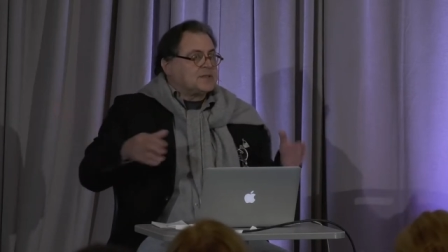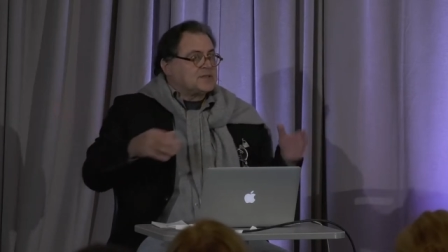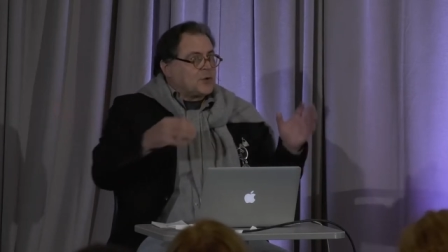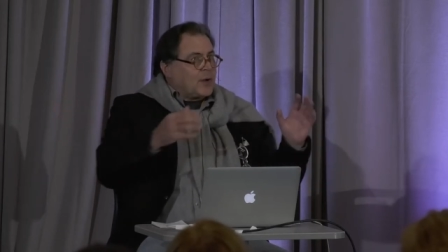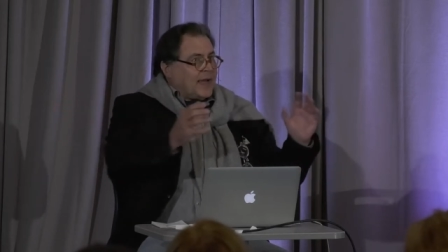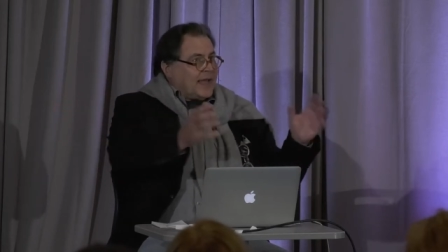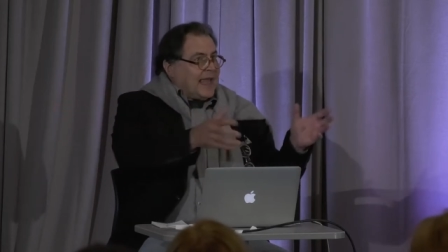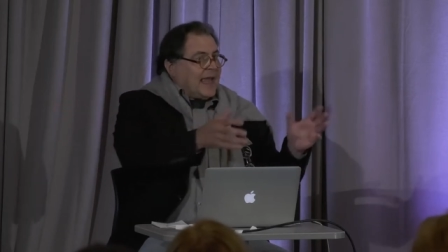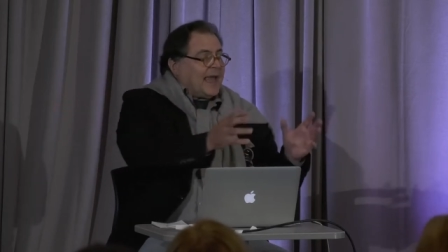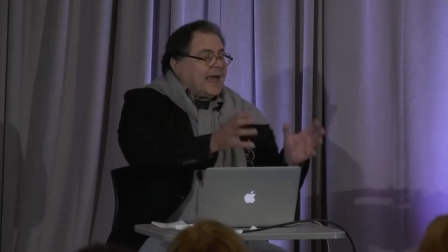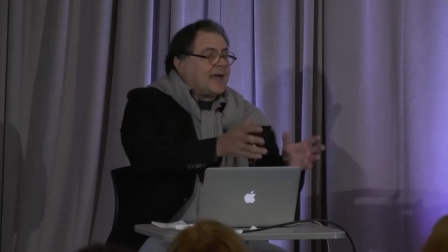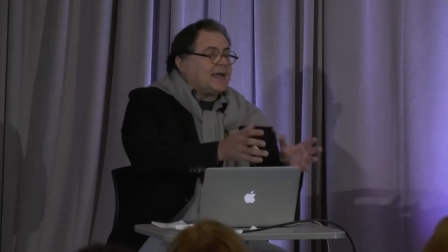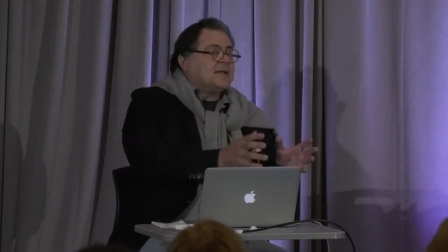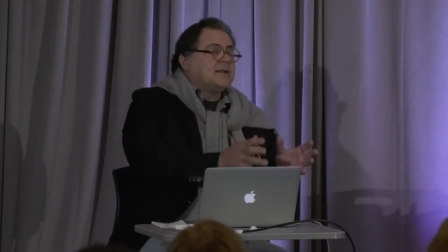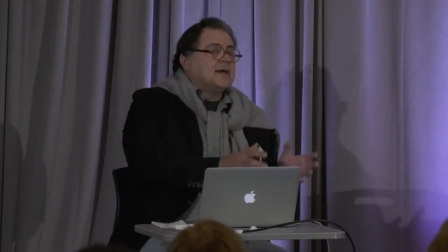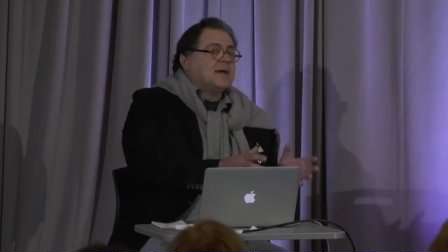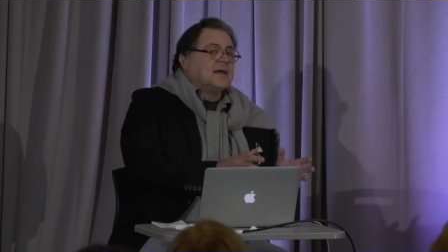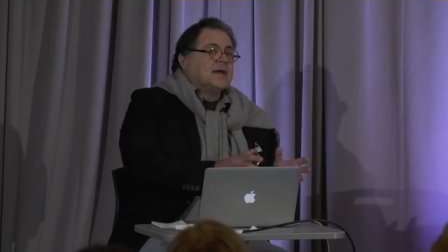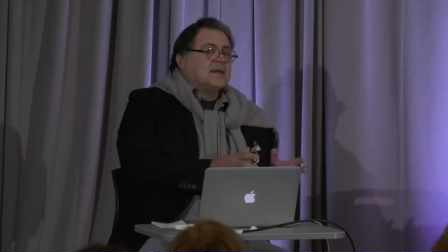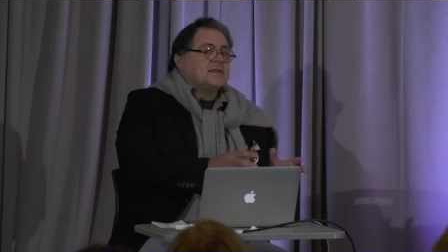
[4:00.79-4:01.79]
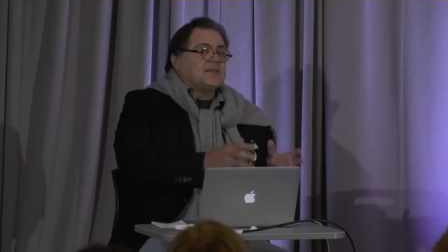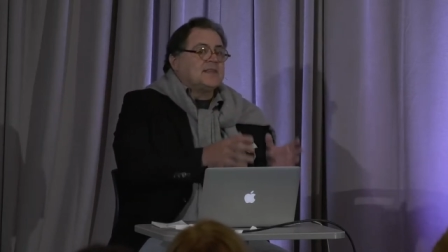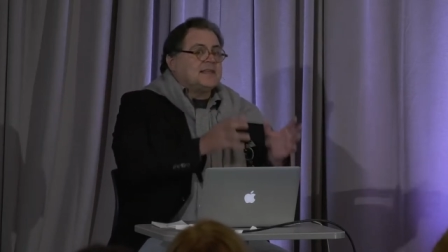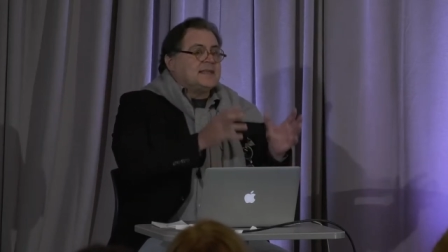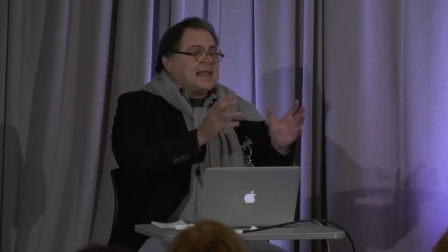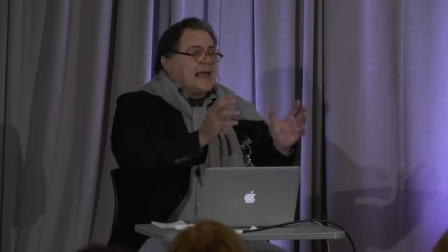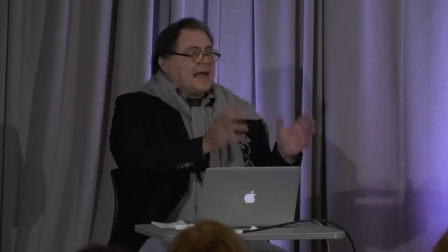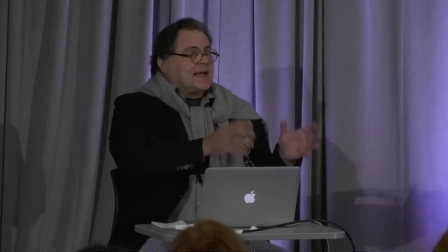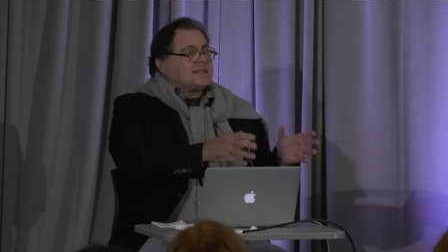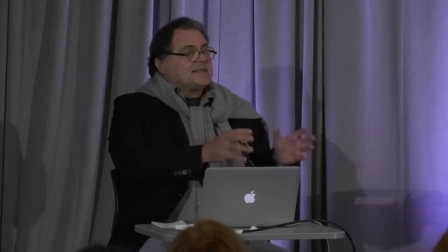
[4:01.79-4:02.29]
So I had the
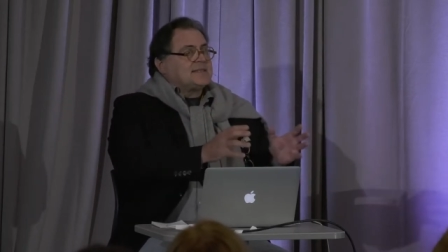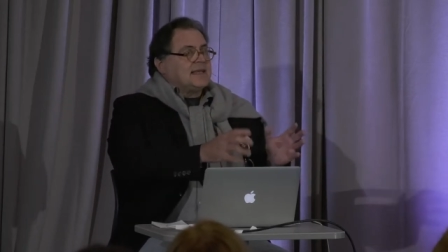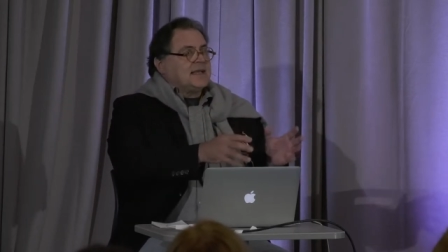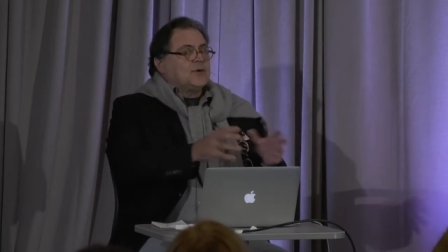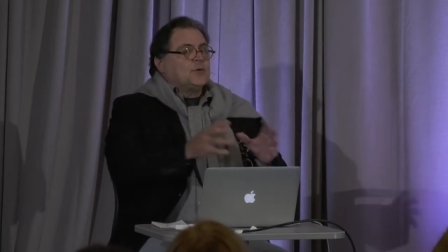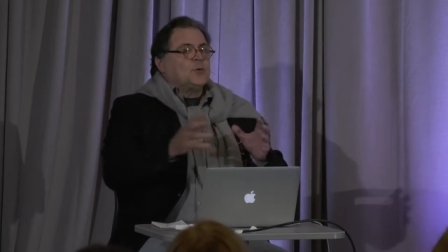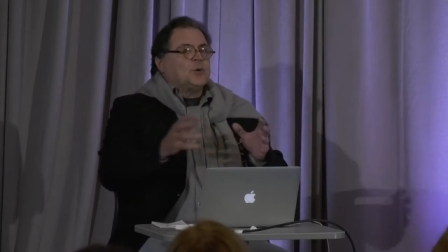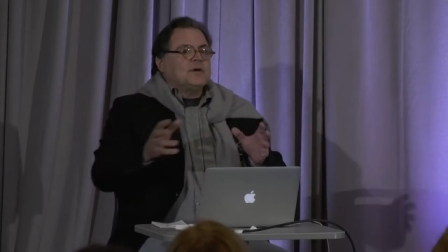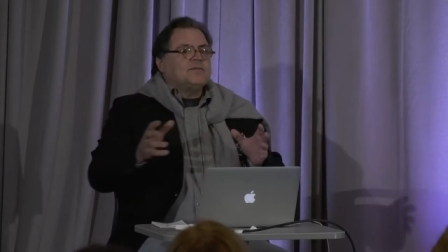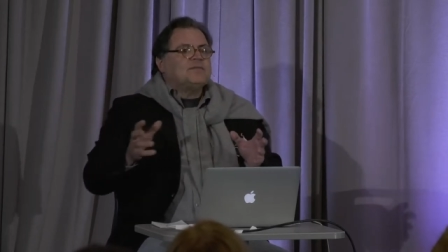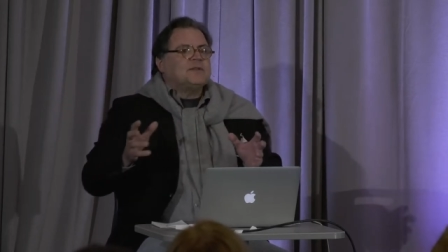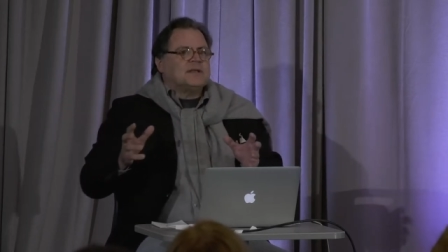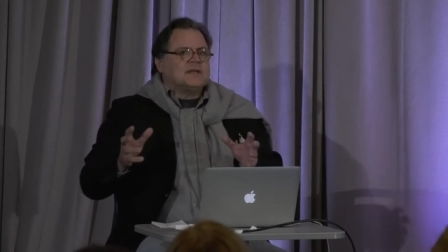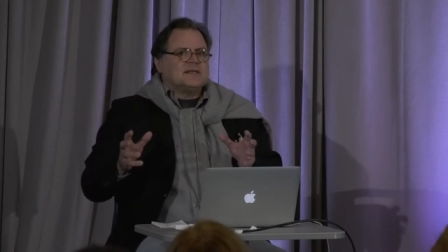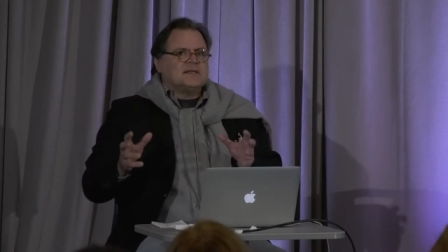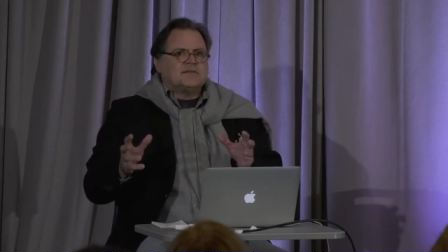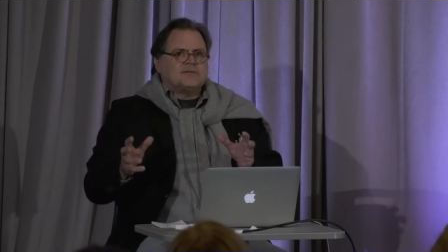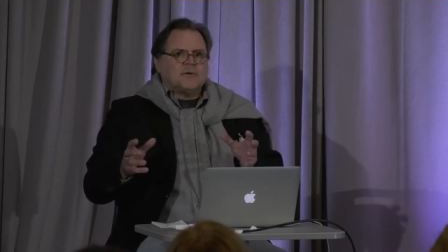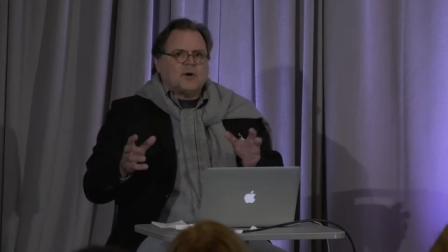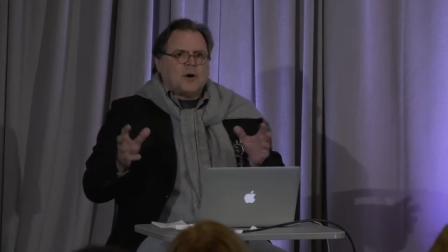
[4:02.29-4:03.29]
NASA equivalent of